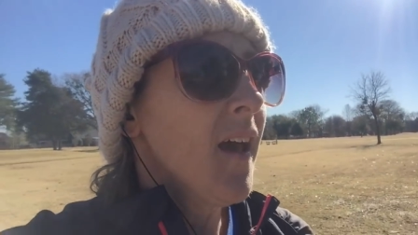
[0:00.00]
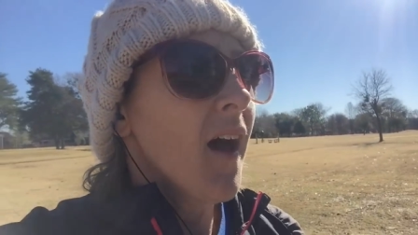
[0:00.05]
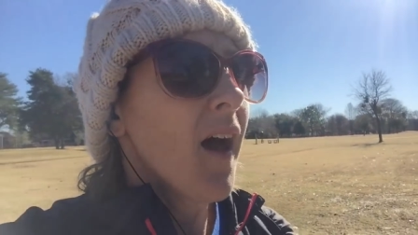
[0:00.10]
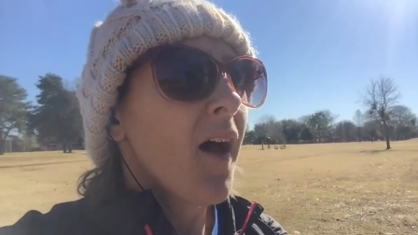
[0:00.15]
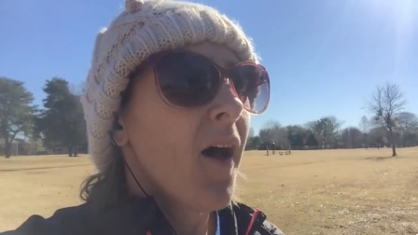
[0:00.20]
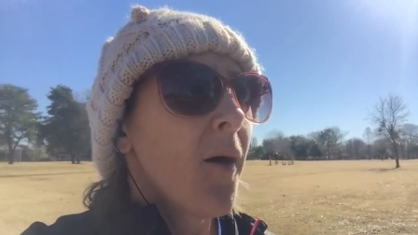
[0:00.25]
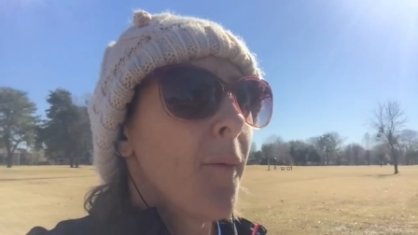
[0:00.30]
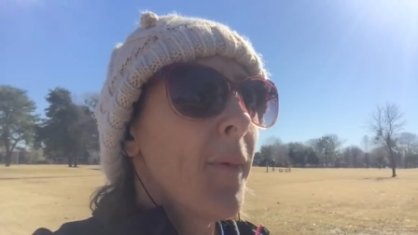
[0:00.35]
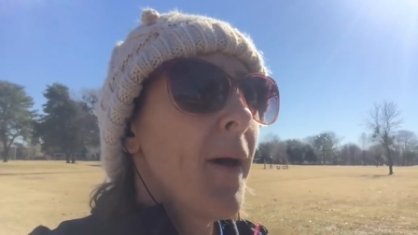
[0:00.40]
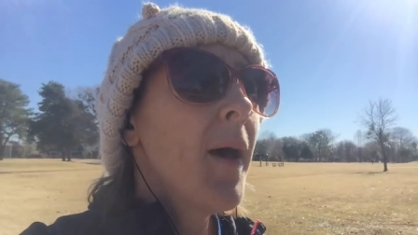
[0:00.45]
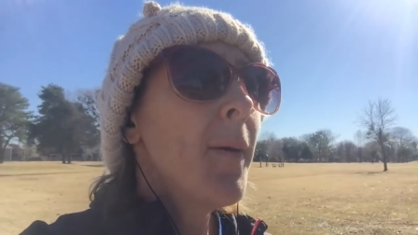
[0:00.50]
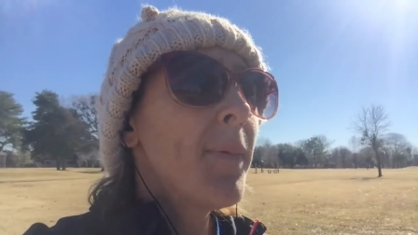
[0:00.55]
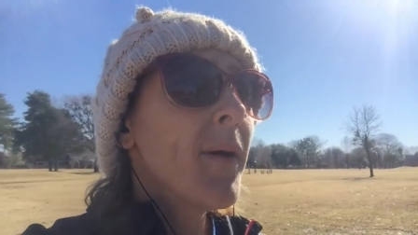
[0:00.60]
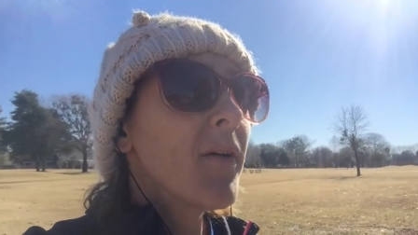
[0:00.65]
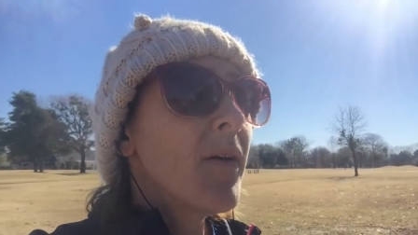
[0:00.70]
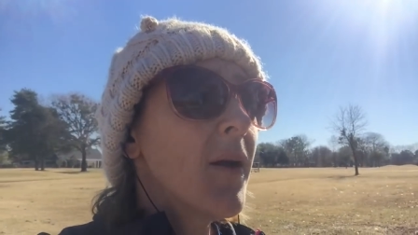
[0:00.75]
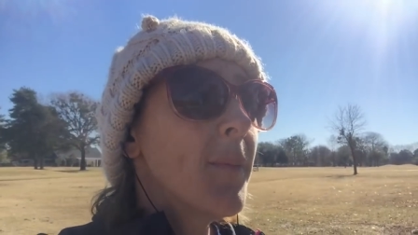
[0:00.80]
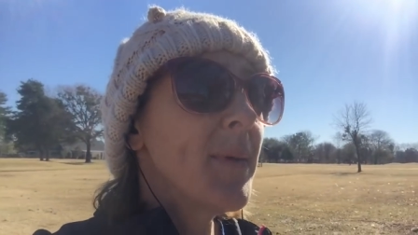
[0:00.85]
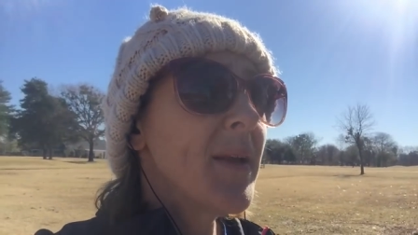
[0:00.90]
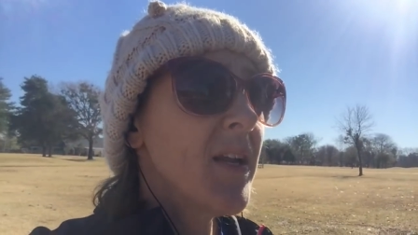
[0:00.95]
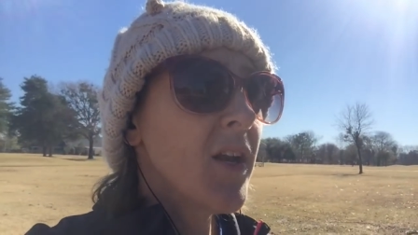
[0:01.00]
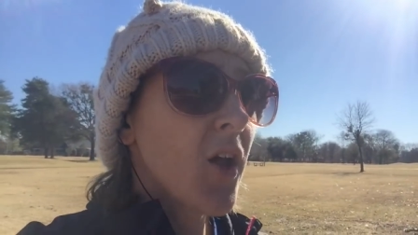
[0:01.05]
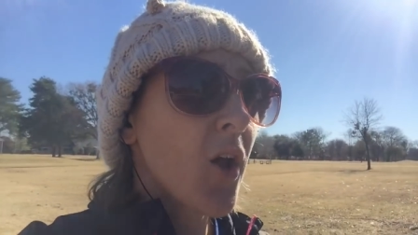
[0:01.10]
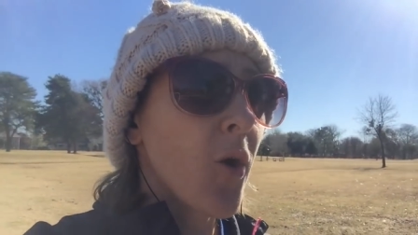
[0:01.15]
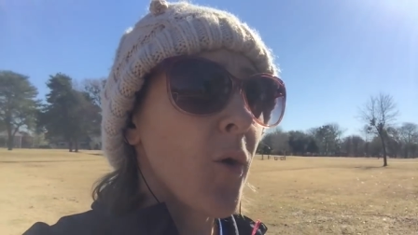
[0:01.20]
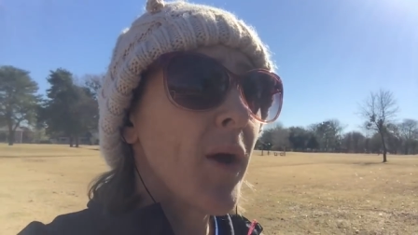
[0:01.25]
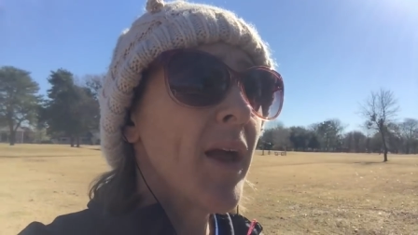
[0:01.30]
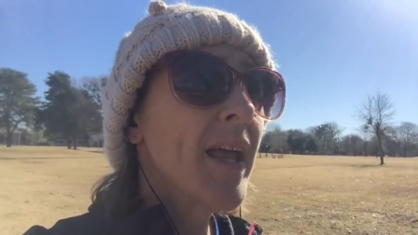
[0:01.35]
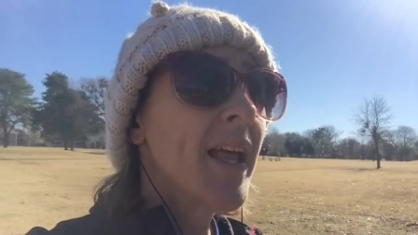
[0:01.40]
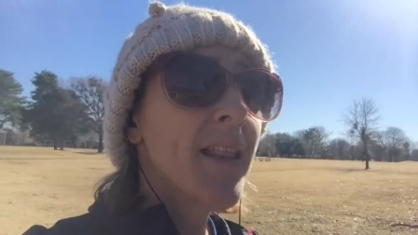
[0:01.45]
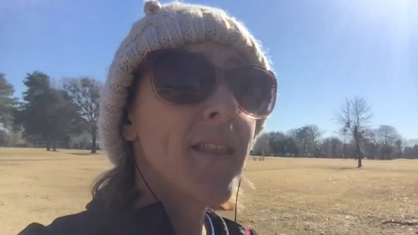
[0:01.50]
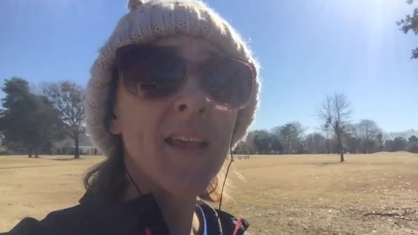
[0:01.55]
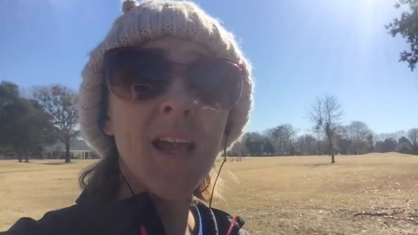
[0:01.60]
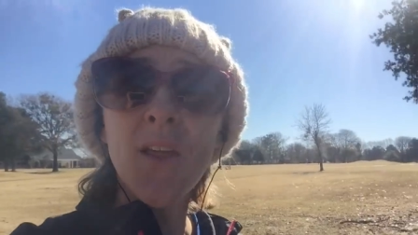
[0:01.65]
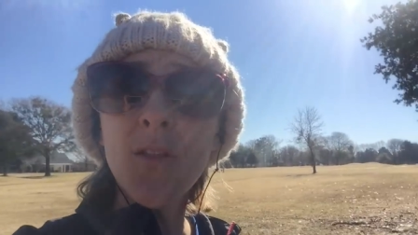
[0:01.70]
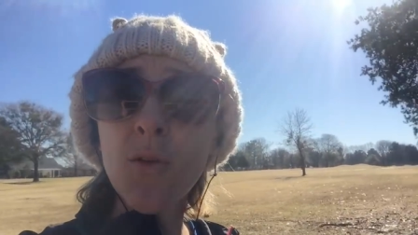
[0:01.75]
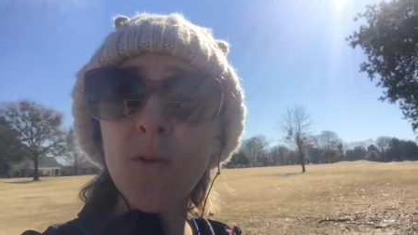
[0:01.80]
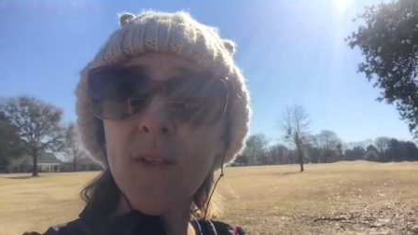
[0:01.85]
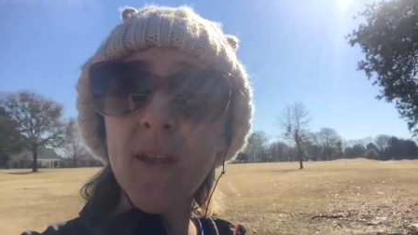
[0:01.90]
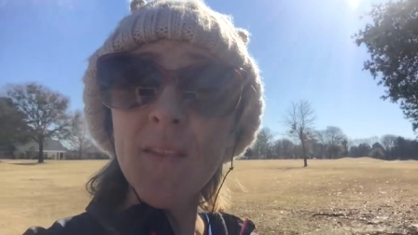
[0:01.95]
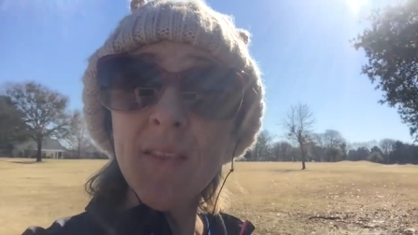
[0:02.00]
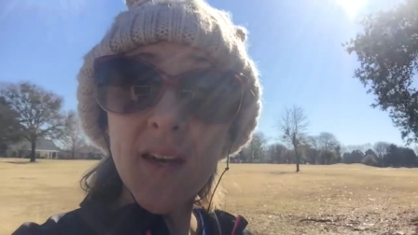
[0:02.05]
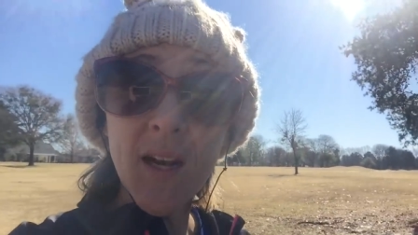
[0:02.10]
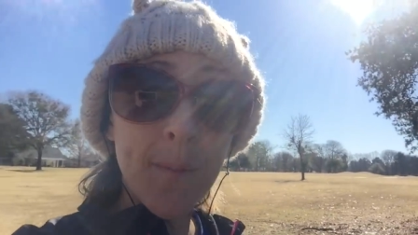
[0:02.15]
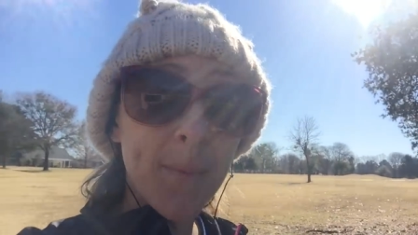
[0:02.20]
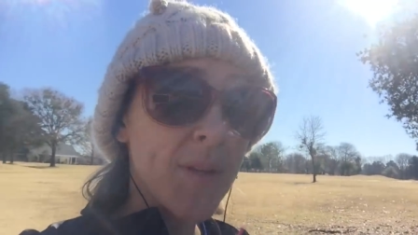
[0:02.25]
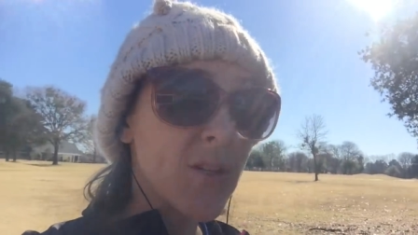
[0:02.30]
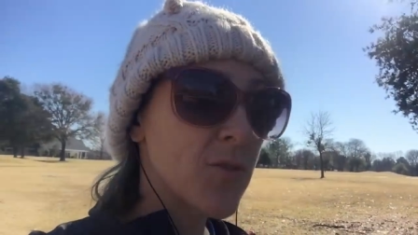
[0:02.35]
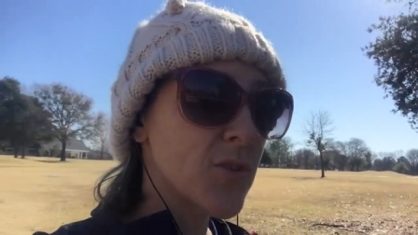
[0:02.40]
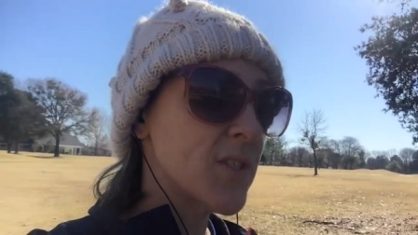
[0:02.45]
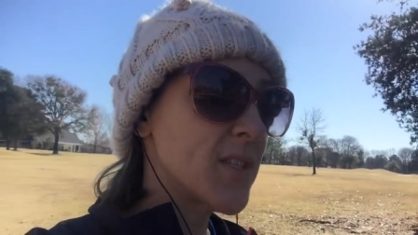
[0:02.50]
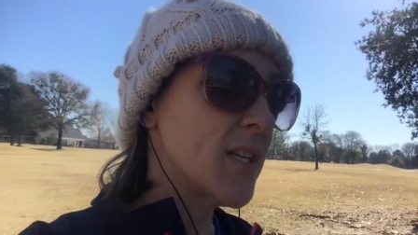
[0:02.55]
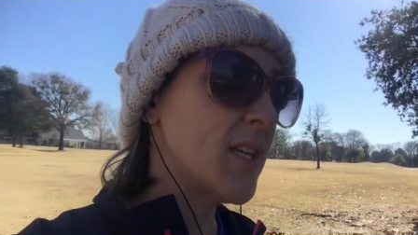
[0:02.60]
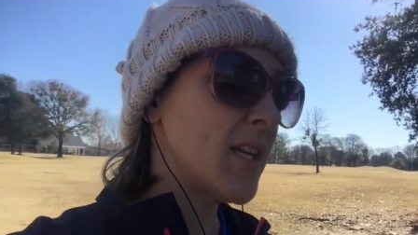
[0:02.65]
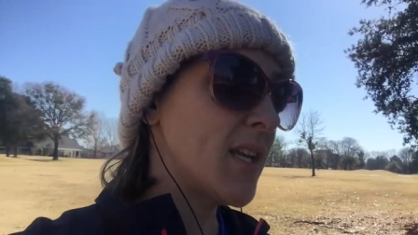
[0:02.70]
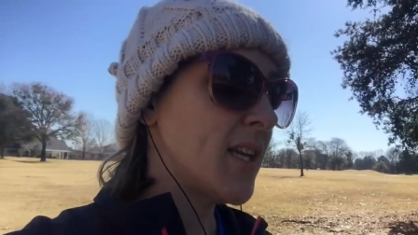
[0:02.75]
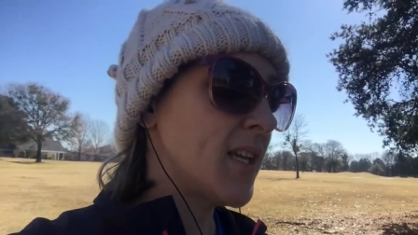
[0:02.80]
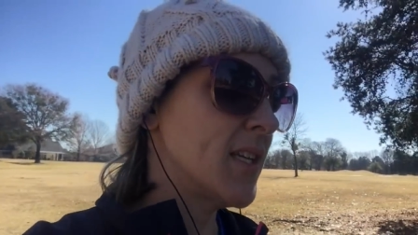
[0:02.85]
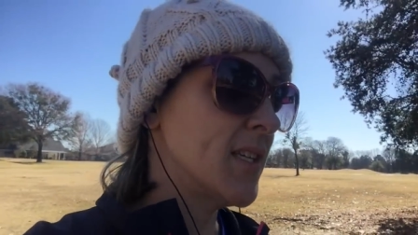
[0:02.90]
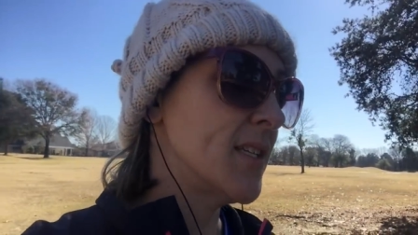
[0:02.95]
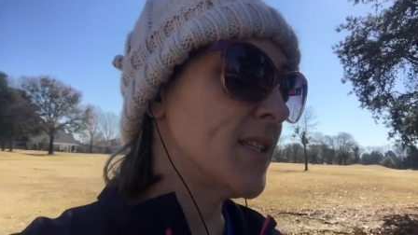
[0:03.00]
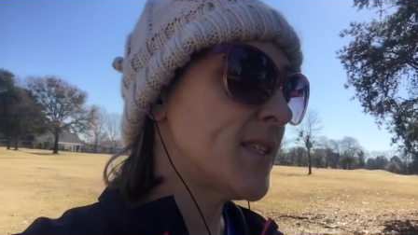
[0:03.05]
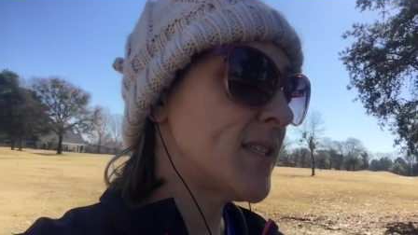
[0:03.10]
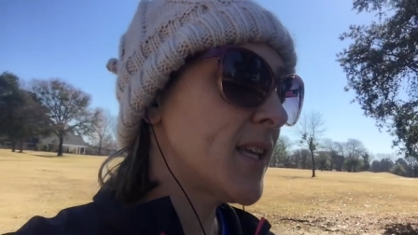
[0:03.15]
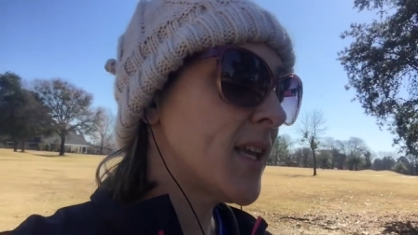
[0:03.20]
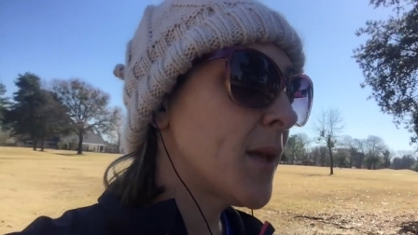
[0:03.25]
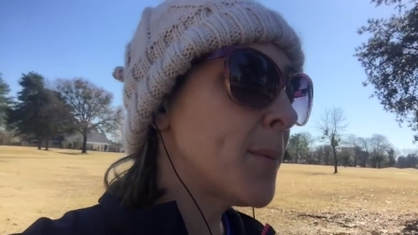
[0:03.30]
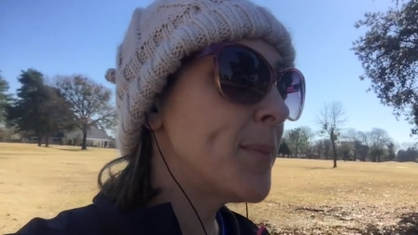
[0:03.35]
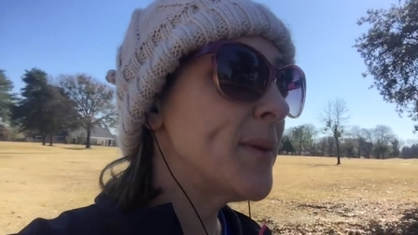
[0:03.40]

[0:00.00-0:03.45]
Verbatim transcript: Um, but let me know. The other thing that I'm interested in is